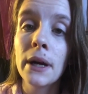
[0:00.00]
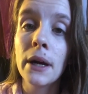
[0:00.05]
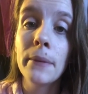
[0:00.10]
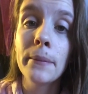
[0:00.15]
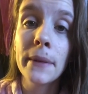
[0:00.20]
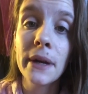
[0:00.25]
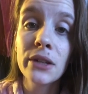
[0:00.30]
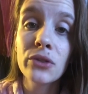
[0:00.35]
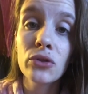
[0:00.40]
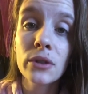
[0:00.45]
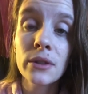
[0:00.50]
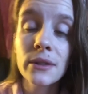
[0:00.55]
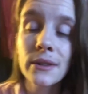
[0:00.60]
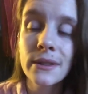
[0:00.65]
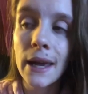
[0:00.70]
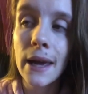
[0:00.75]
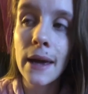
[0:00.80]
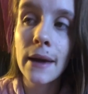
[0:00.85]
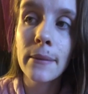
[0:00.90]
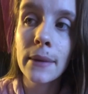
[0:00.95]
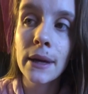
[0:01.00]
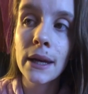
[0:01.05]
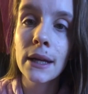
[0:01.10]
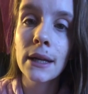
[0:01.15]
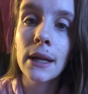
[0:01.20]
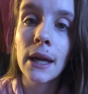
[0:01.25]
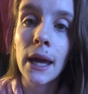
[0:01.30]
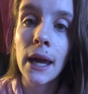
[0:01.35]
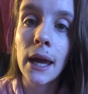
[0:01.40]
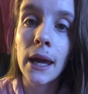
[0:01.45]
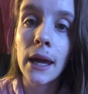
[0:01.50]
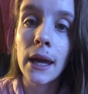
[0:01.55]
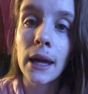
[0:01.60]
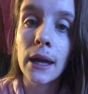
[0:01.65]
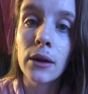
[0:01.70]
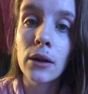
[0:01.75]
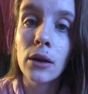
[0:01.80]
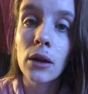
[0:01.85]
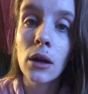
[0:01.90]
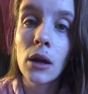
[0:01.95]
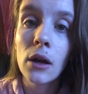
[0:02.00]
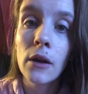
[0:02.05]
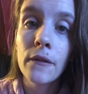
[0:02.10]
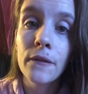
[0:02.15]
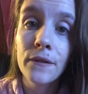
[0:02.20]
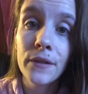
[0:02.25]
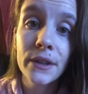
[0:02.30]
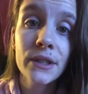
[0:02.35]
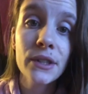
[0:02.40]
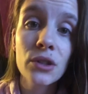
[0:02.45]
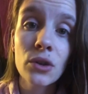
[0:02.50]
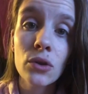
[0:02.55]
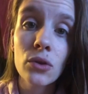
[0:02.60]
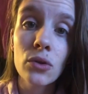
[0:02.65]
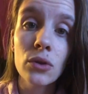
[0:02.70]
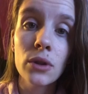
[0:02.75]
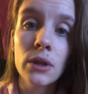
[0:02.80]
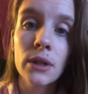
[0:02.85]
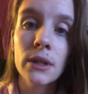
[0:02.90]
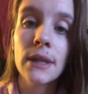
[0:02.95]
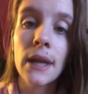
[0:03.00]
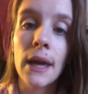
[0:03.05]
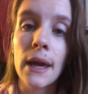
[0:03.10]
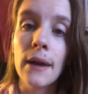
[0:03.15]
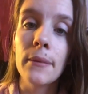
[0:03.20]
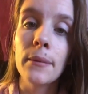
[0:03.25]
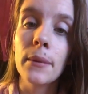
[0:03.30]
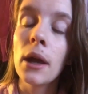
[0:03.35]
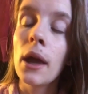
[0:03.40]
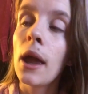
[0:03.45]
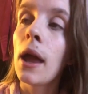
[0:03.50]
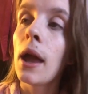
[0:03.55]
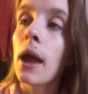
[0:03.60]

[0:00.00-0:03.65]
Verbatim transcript: a mental exam and a physical exam.